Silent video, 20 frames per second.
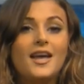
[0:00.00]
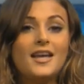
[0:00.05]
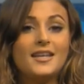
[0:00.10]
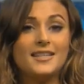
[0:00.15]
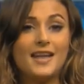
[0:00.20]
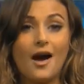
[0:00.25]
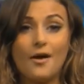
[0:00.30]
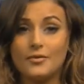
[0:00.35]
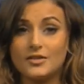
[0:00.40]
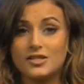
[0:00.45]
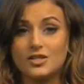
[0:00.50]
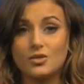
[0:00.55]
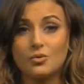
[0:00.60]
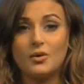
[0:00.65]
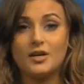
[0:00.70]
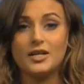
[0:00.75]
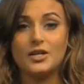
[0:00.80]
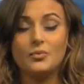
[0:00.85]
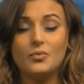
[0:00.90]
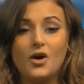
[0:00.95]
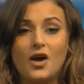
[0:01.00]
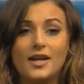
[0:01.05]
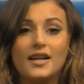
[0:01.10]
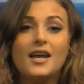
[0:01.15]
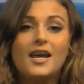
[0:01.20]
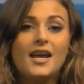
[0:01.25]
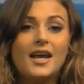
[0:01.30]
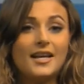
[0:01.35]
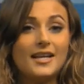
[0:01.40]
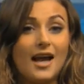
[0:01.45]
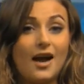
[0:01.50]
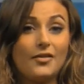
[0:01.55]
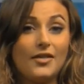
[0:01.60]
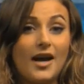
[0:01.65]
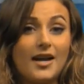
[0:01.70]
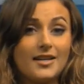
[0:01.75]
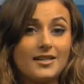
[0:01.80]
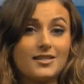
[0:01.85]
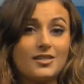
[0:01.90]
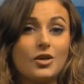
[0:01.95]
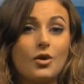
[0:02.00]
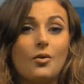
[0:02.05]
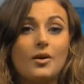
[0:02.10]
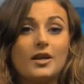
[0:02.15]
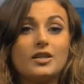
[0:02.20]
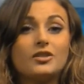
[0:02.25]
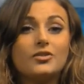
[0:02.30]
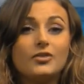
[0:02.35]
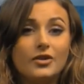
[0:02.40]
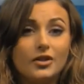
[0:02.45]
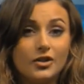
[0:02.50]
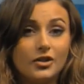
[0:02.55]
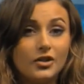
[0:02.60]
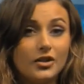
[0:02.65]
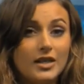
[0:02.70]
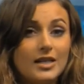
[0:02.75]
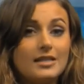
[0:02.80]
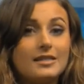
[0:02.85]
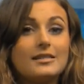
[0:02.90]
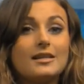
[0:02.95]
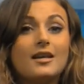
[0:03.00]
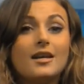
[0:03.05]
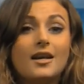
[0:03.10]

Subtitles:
Now it's 21, and now that is going to increase,